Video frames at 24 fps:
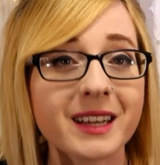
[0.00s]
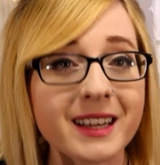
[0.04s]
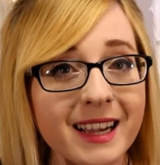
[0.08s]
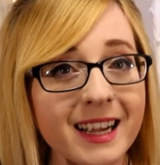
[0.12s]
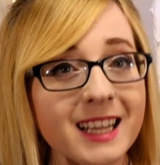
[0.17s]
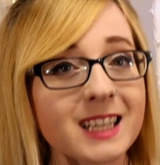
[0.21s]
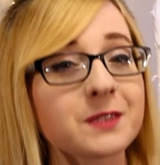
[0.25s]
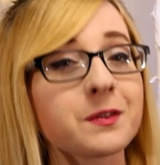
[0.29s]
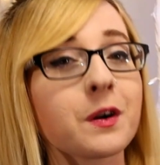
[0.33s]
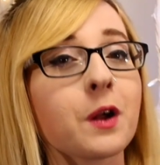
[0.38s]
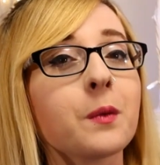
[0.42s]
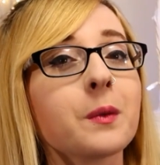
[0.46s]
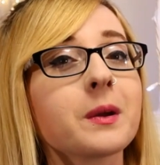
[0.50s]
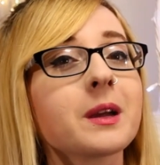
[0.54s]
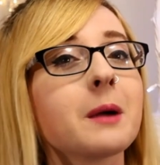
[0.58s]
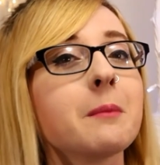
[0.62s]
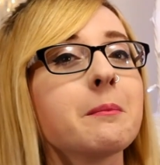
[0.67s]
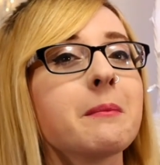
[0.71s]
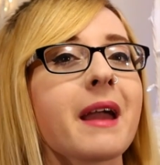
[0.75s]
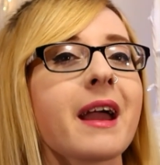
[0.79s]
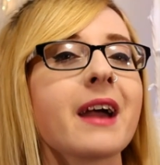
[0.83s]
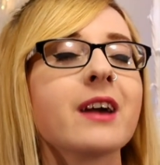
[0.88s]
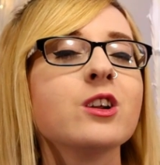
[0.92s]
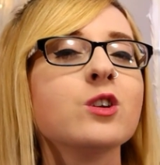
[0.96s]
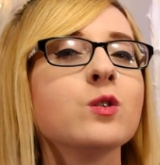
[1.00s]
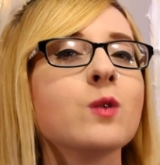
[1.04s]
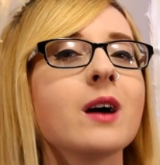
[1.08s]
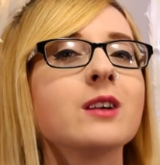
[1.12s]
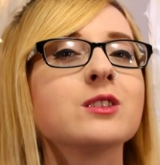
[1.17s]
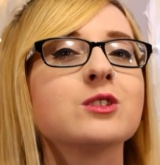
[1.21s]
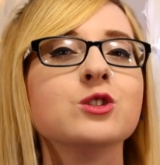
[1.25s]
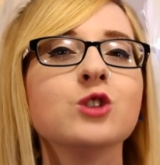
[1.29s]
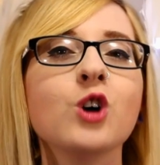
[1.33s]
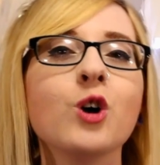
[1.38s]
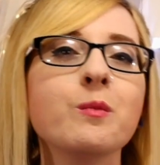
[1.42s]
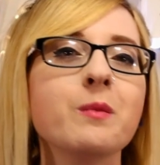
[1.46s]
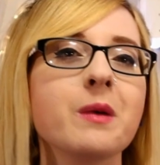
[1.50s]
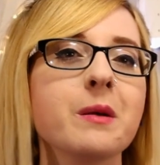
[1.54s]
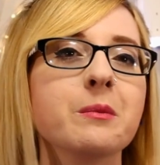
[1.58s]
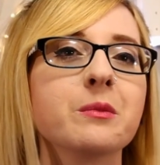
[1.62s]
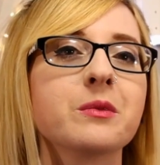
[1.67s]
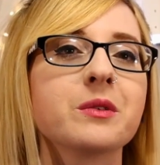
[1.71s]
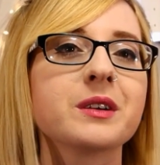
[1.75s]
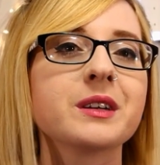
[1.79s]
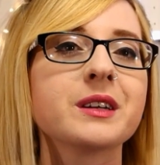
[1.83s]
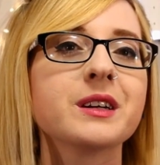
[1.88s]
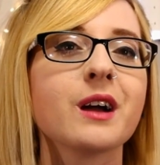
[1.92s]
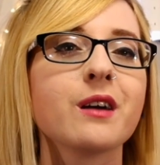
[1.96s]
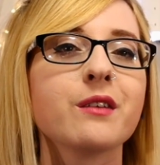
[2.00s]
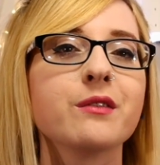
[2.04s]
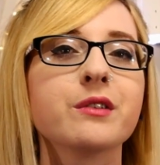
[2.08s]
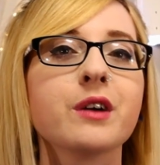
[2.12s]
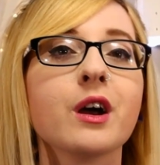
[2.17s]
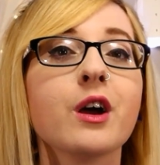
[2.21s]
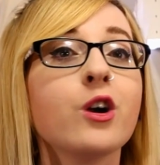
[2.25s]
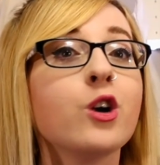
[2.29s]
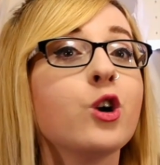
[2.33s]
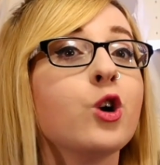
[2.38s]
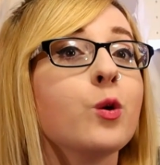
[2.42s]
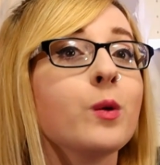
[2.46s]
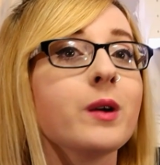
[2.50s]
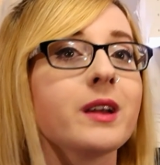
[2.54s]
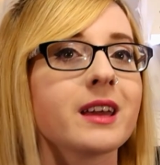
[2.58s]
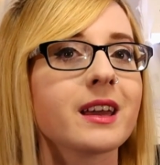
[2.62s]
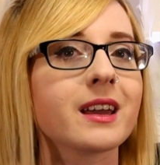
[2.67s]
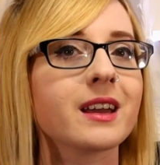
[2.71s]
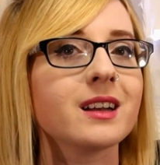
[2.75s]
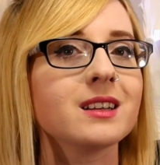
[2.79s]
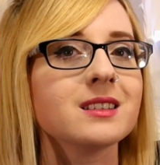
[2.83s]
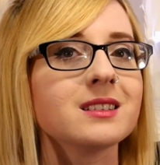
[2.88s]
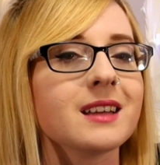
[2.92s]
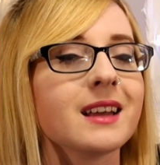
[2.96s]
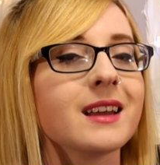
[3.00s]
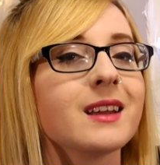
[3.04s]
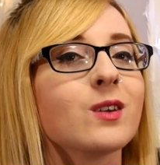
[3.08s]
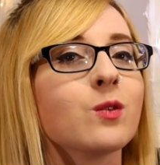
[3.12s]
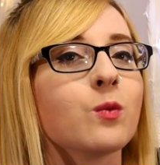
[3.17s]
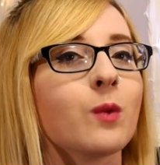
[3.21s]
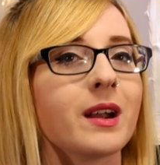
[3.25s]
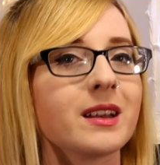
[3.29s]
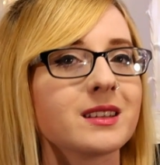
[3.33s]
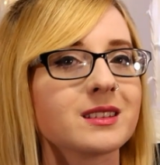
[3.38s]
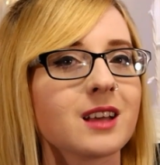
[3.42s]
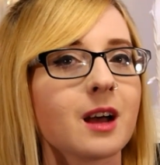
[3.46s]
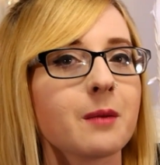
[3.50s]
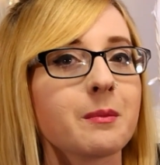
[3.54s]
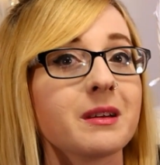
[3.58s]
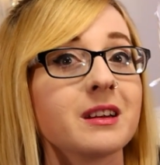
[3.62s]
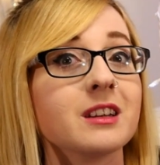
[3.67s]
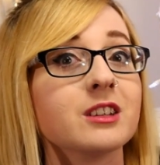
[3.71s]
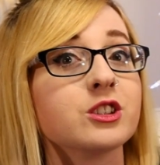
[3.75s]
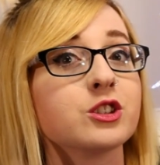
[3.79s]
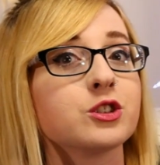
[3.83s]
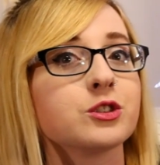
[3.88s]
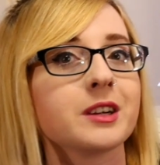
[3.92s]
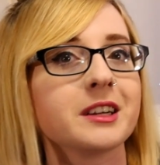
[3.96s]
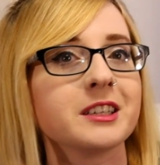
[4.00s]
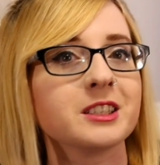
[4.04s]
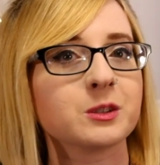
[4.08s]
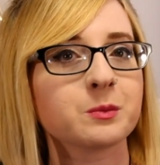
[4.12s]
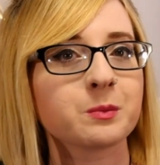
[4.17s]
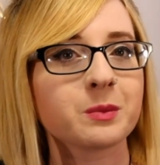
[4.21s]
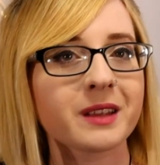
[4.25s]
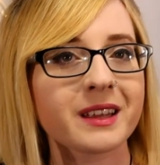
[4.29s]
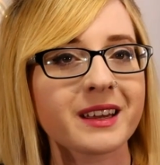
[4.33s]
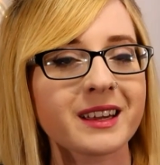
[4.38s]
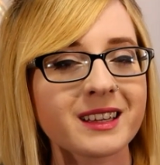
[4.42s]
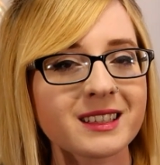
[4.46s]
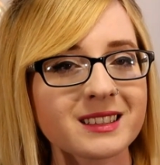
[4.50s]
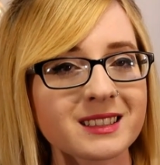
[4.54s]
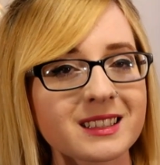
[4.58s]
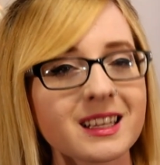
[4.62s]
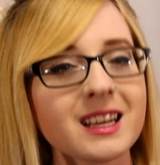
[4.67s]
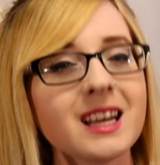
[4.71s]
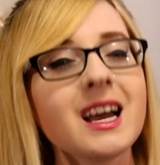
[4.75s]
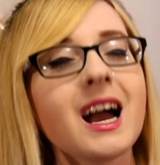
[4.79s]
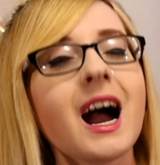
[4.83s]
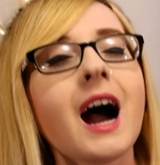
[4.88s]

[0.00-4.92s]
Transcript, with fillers: It's following a man who has no memory of who he is and wakes up in a strange place